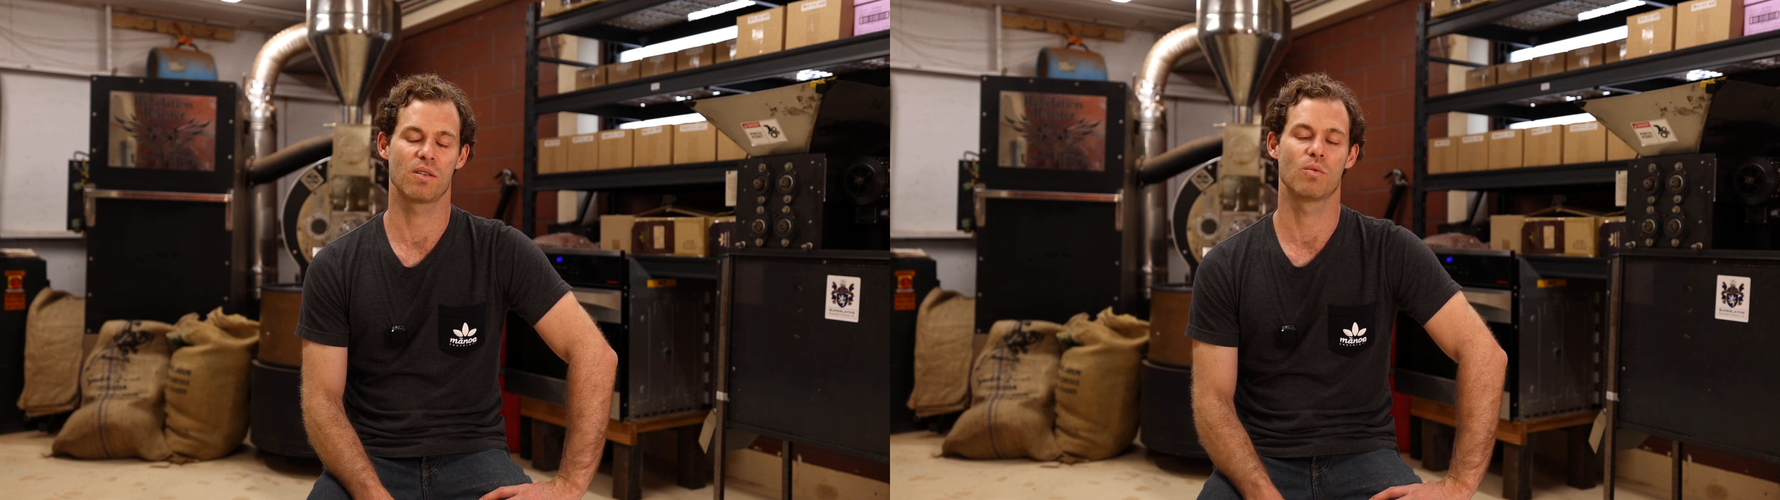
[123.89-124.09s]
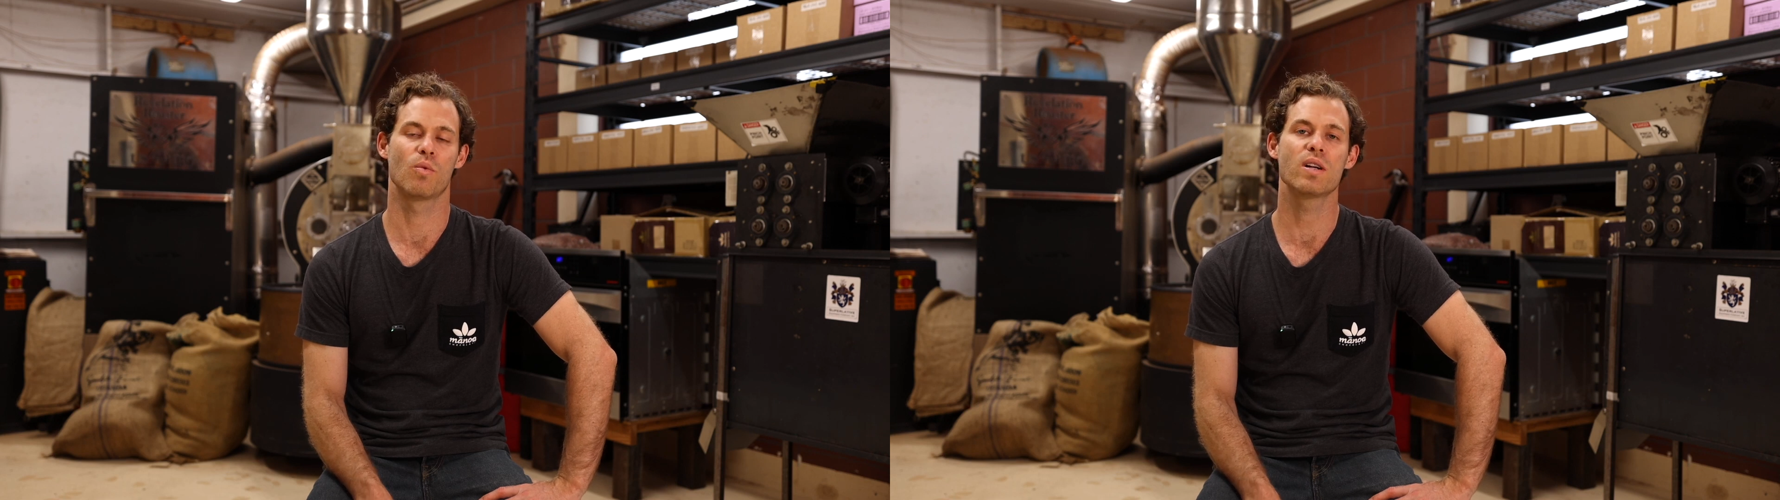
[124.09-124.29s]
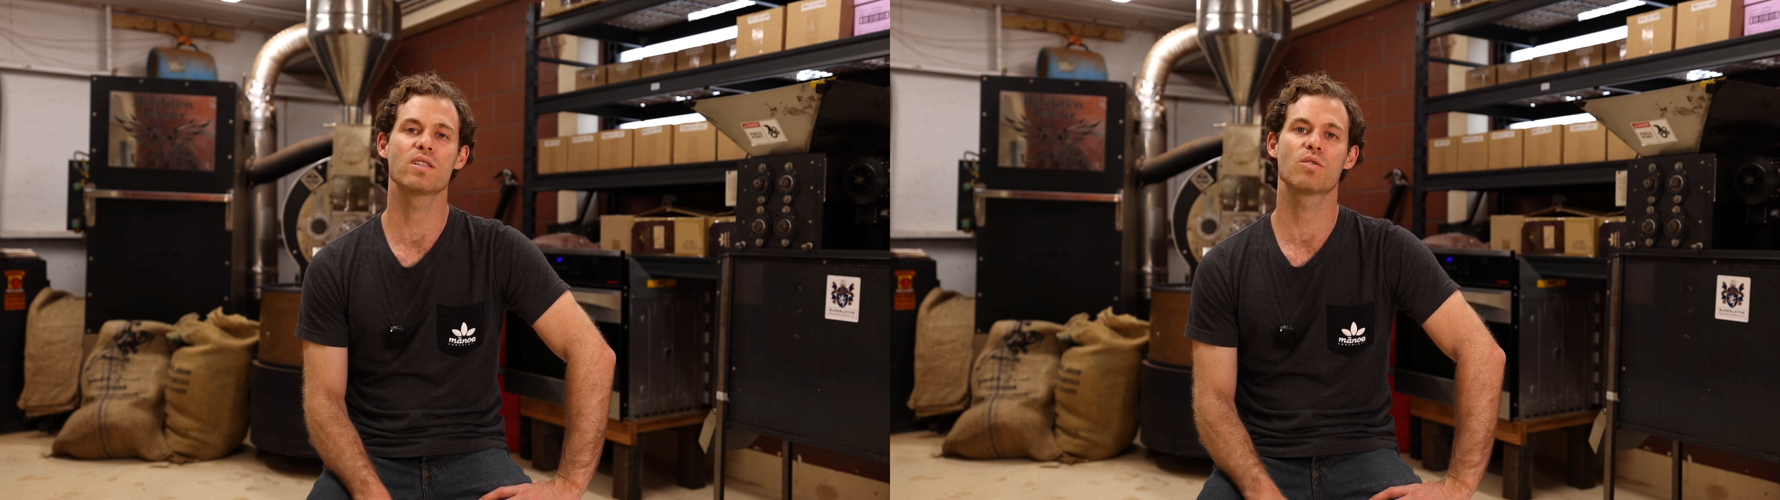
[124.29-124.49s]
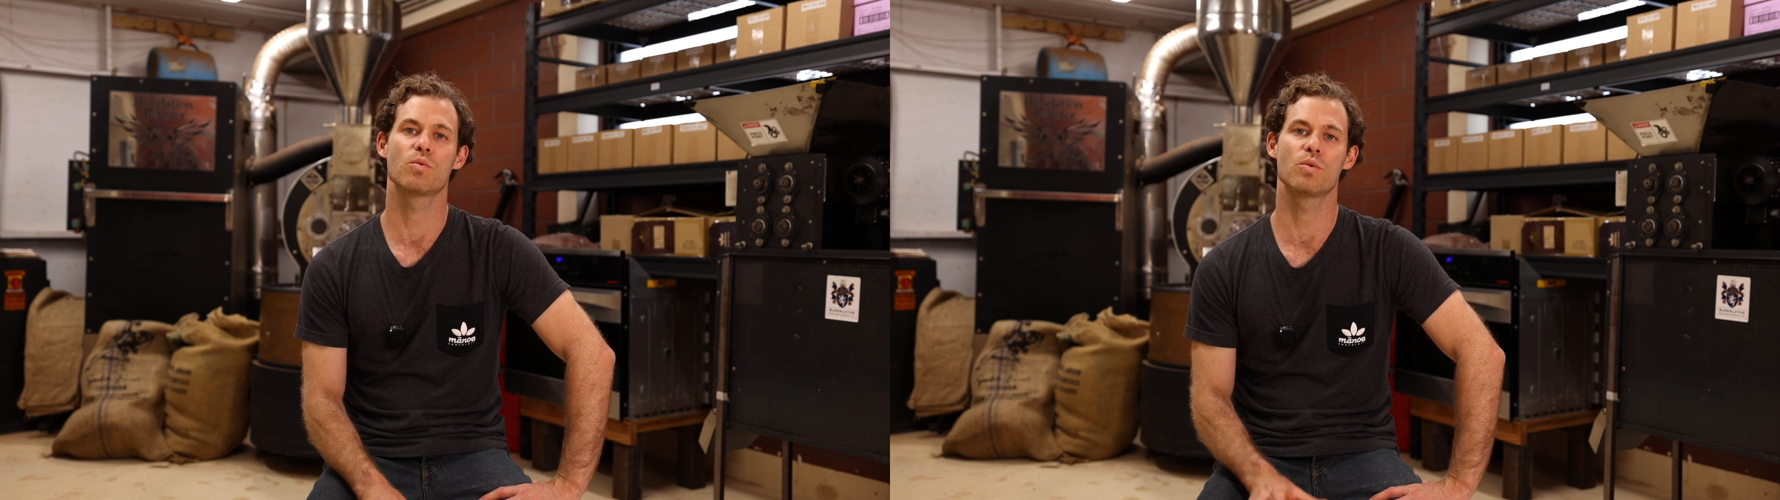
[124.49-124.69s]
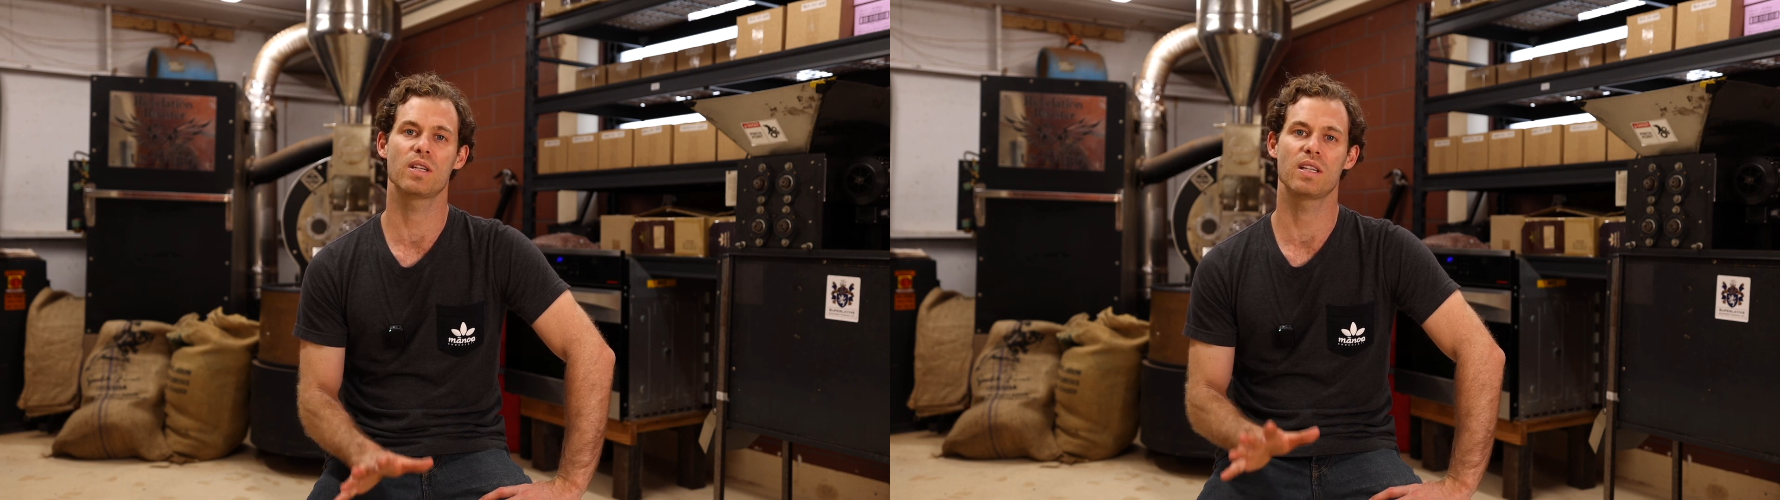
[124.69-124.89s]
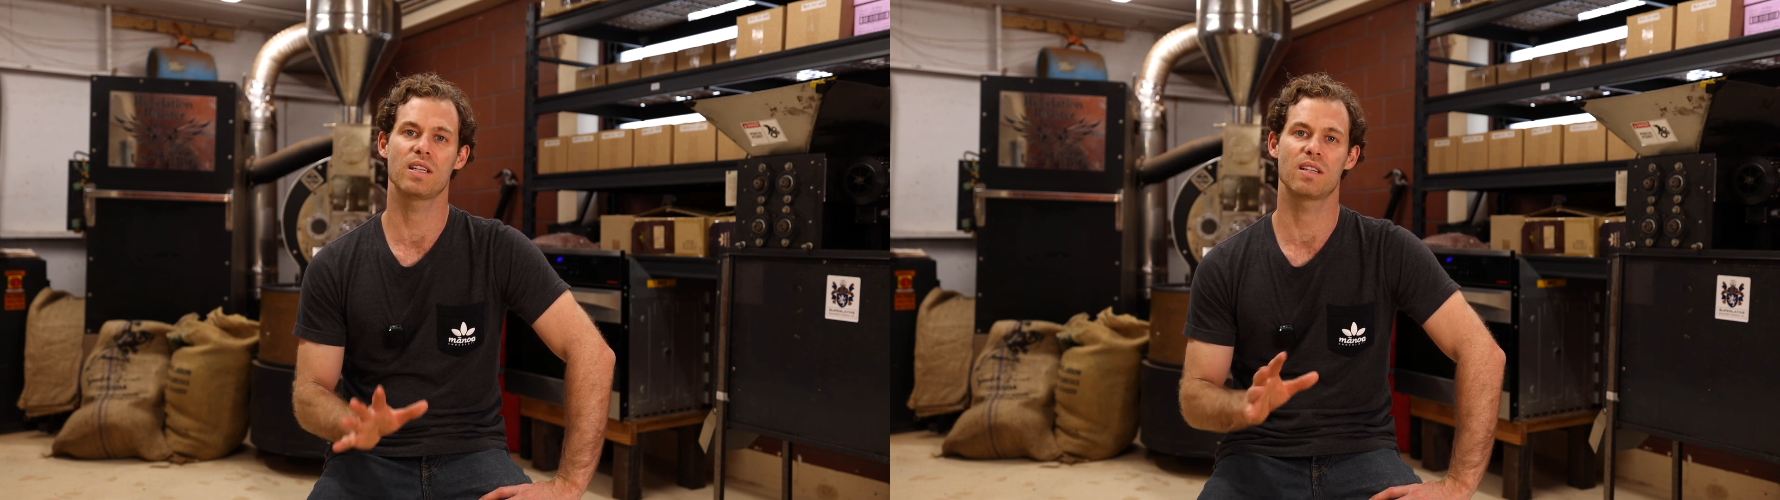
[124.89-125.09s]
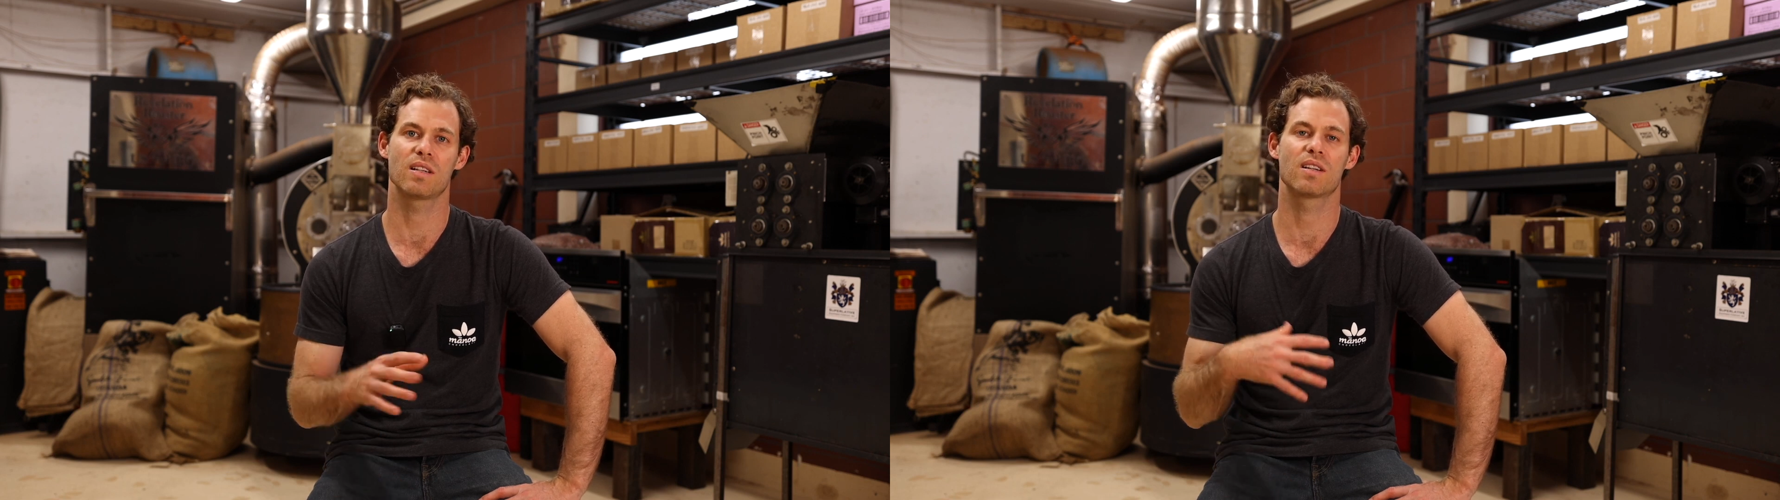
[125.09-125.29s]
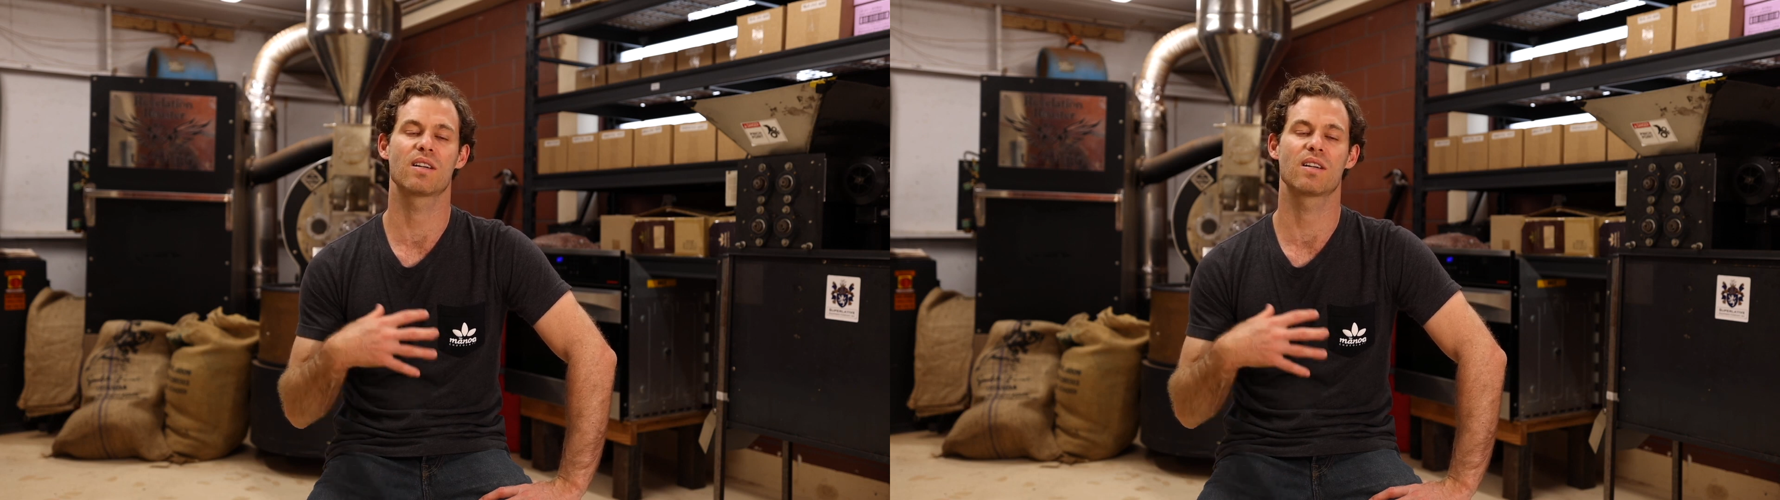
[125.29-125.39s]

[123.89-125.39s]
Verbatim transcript: once we